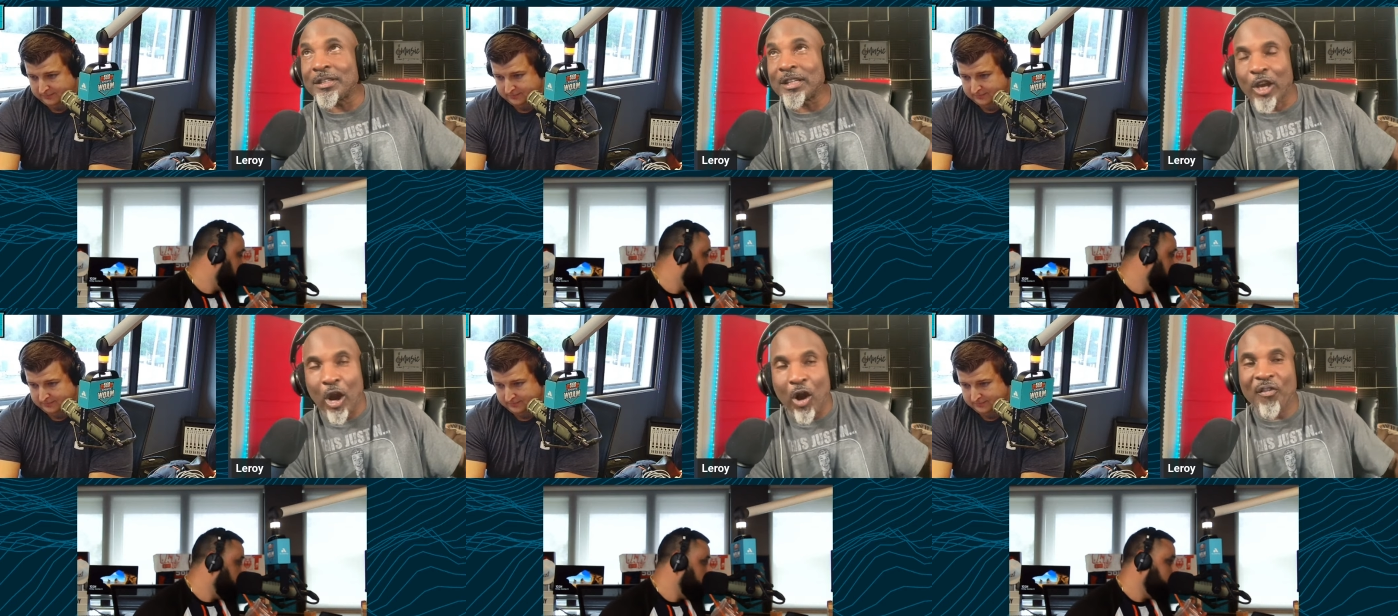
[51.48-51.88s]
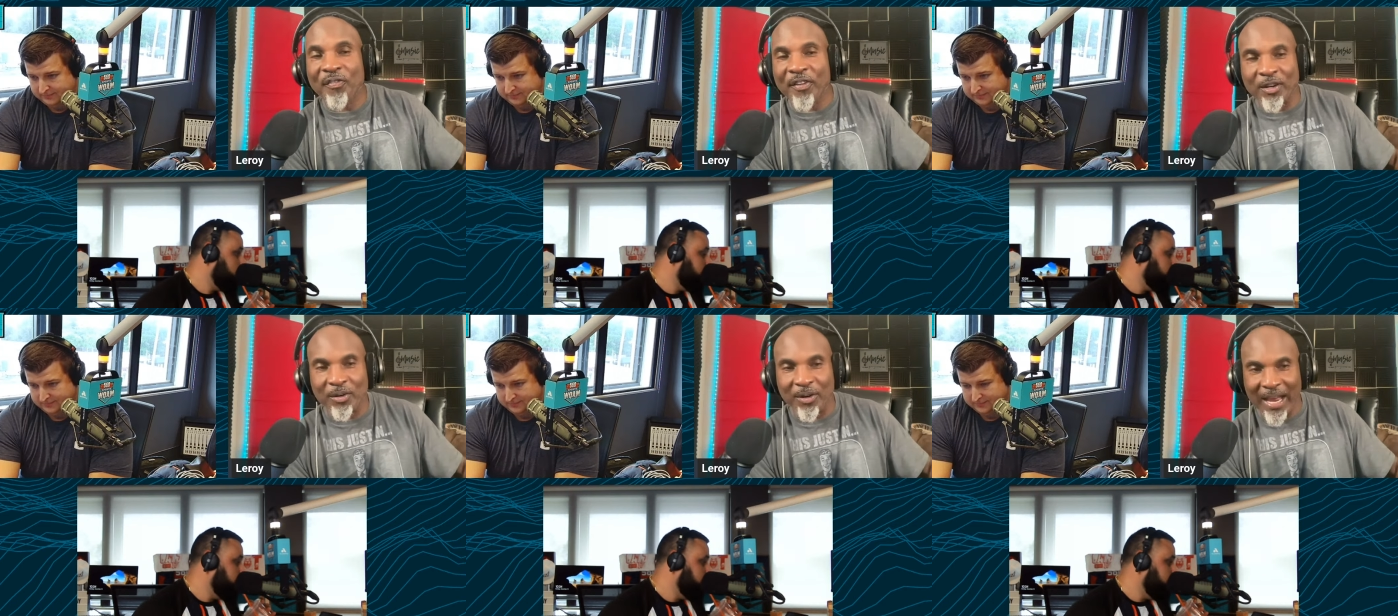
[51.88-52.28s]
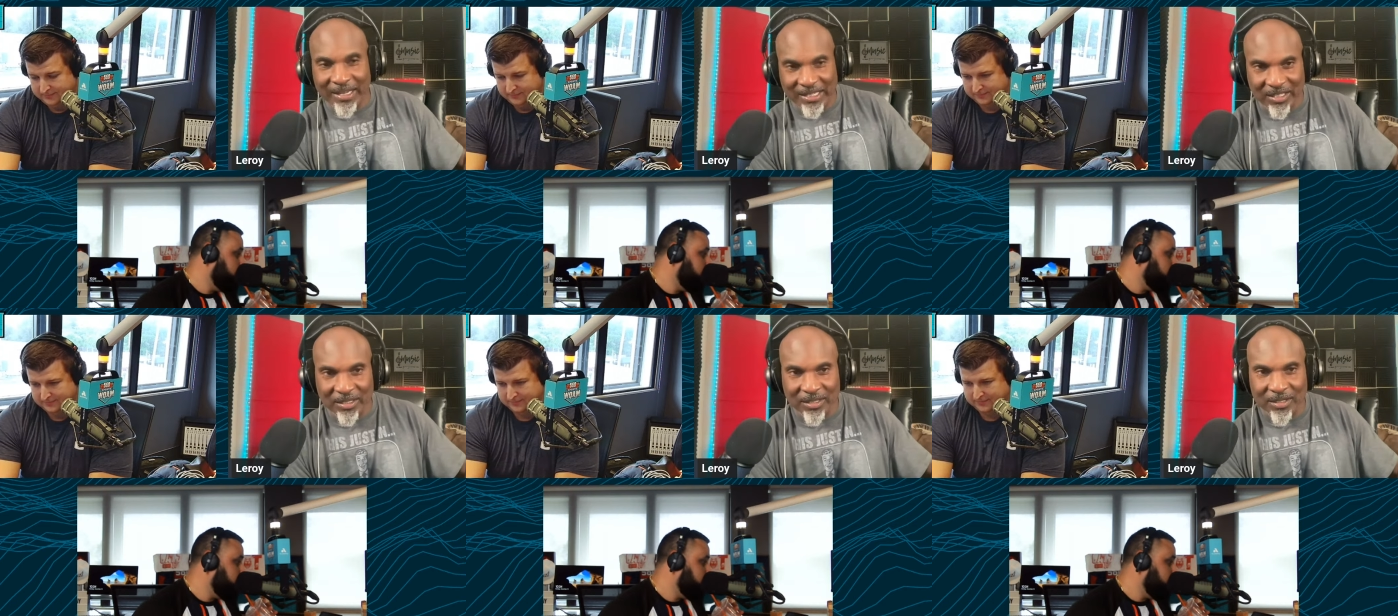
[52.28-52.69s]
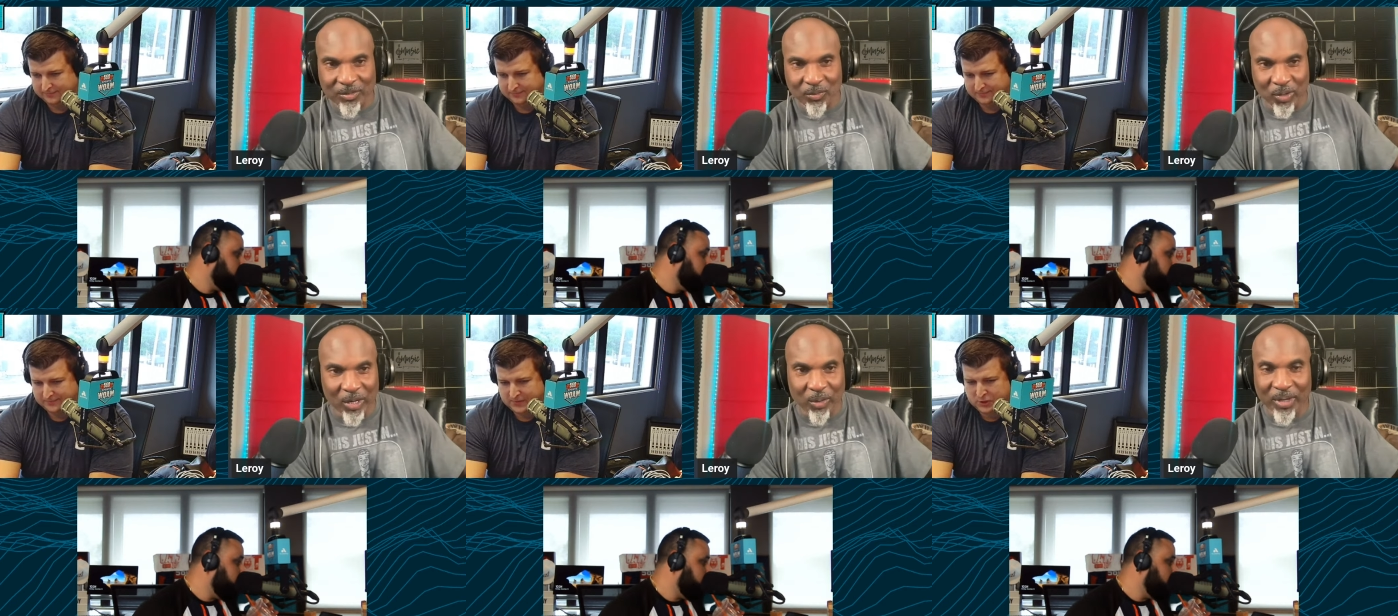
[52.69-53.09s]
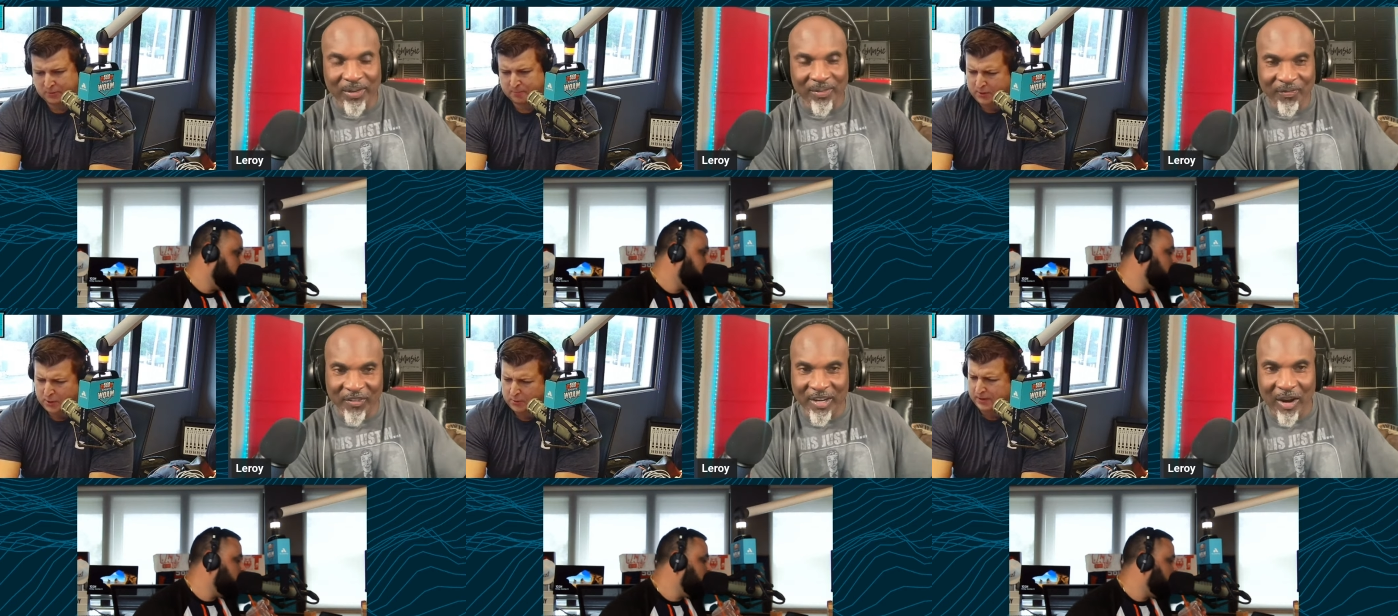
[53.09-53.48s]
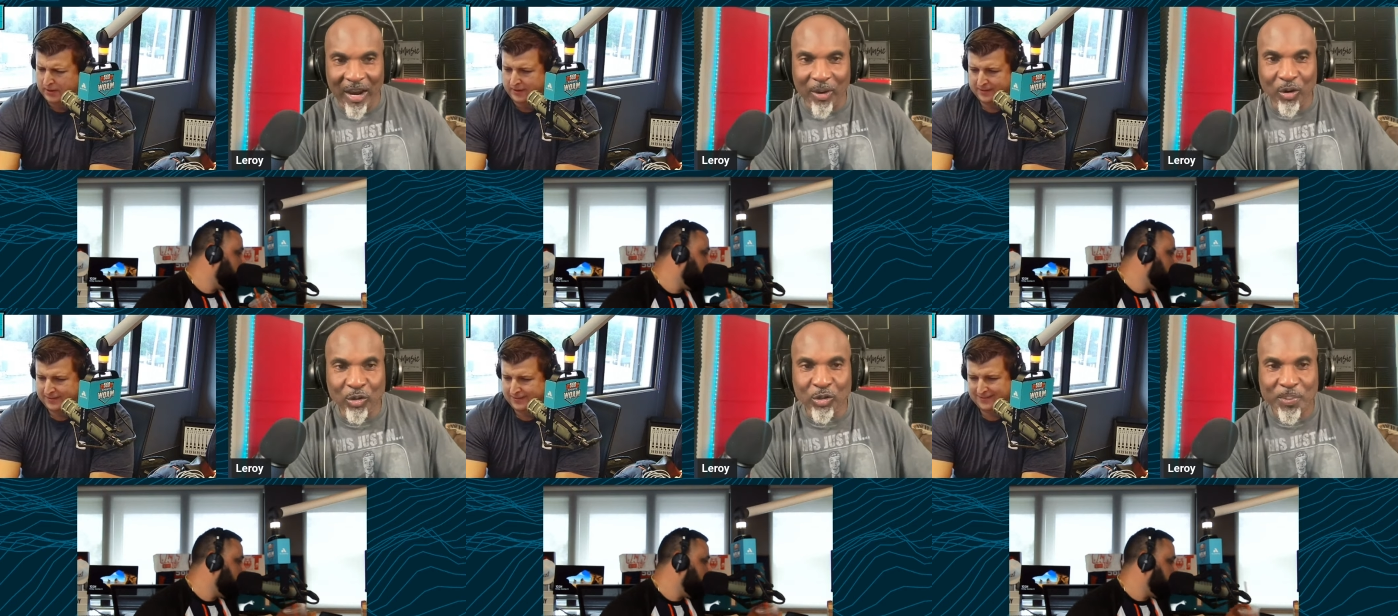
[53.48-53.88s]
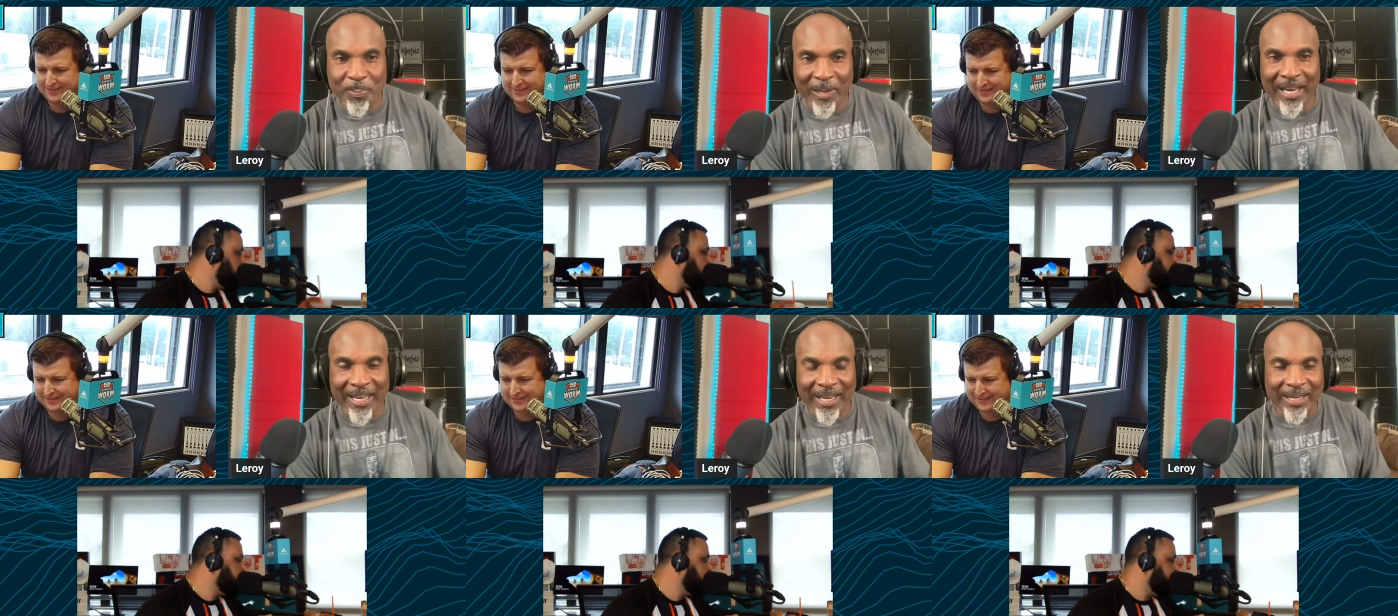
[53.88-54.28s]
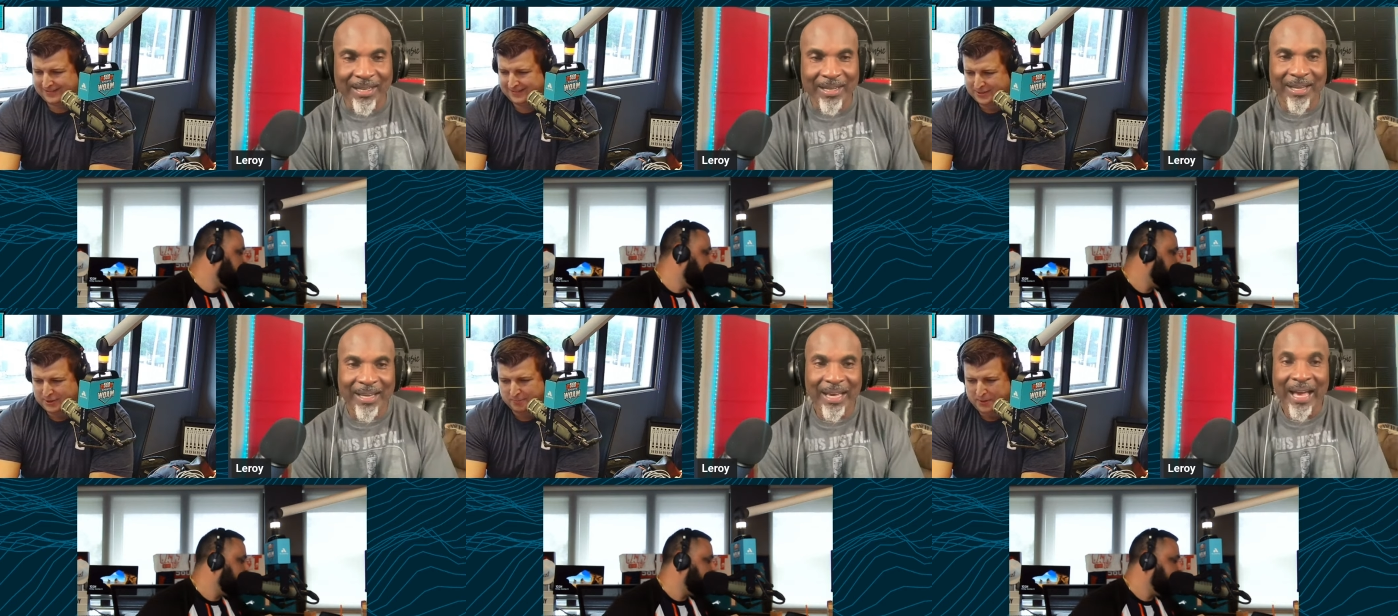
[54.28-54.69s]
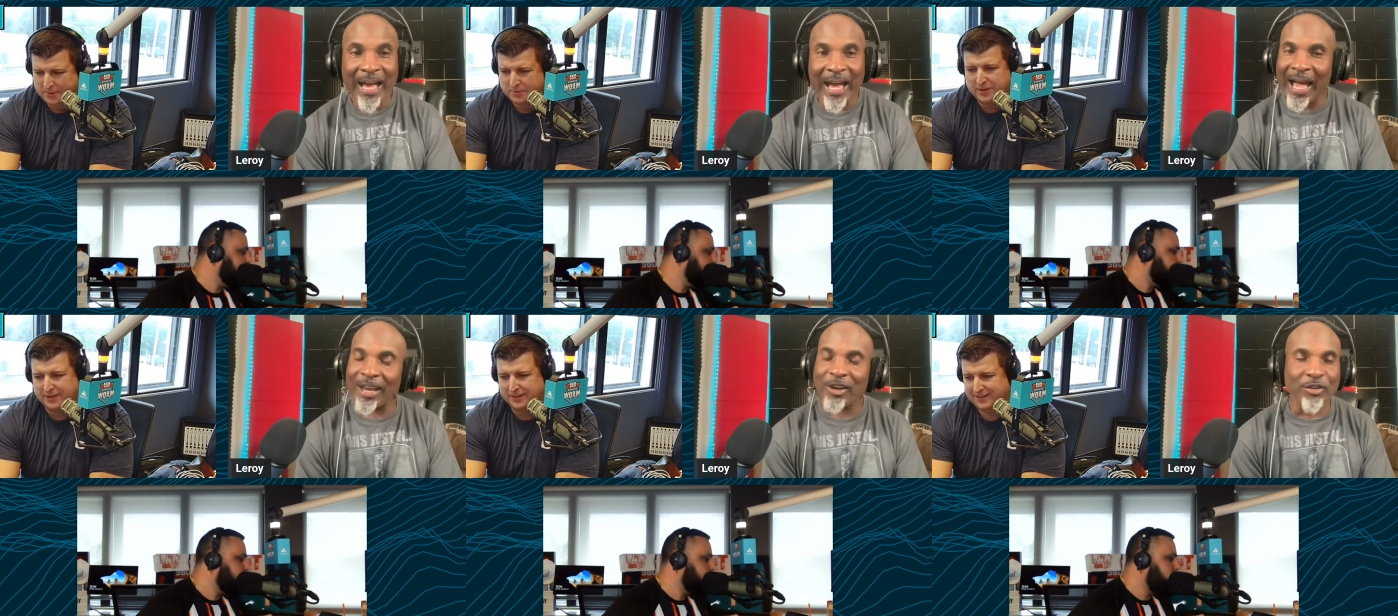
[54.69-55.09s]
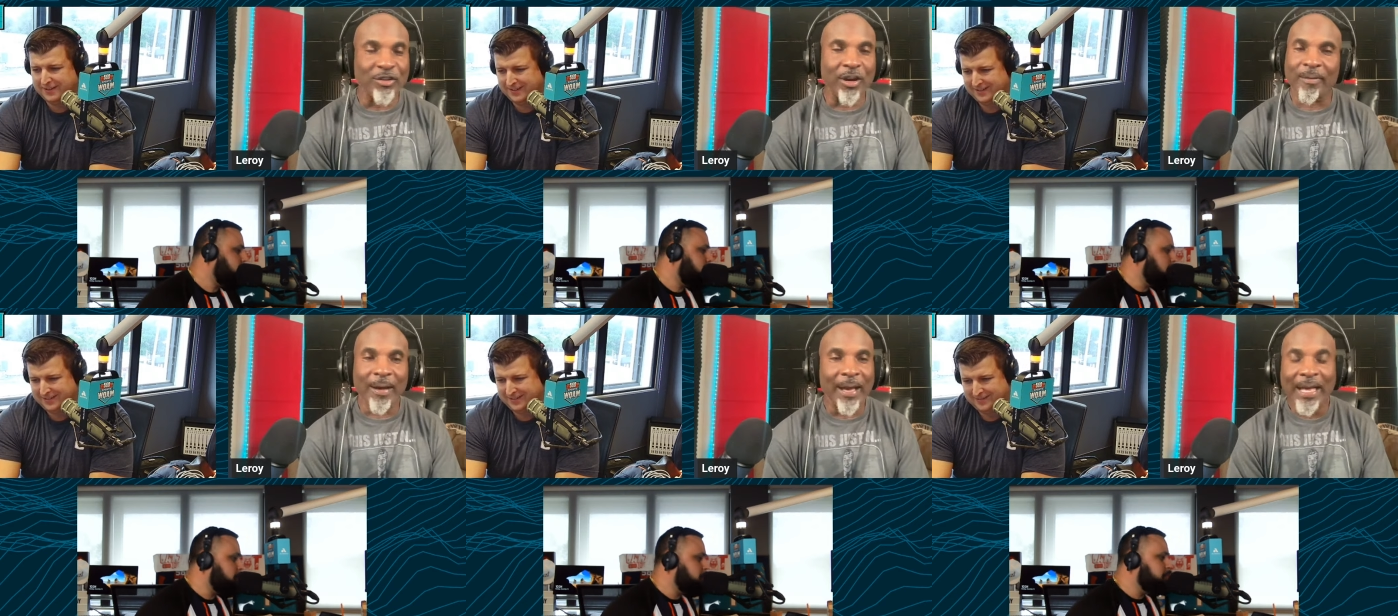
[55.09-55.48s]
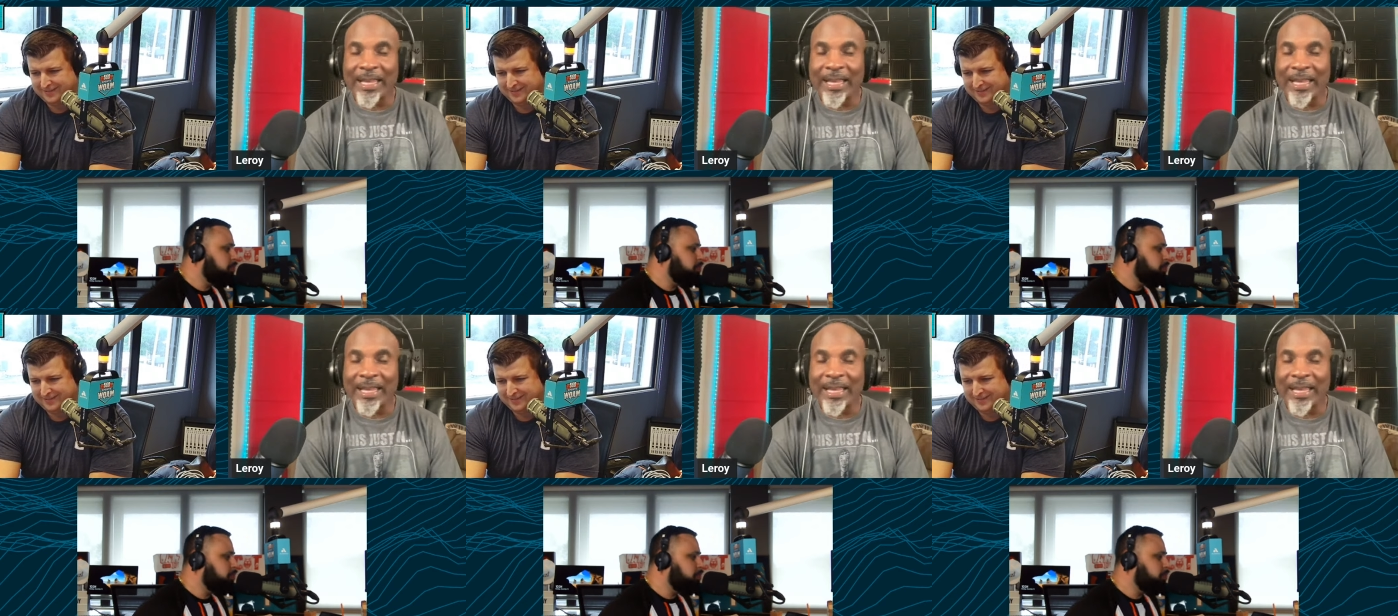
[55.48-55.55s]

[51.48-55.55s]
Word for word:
Speaker 1: the golf interactions where we so figure muted. out who's playing. So muted. I don't know.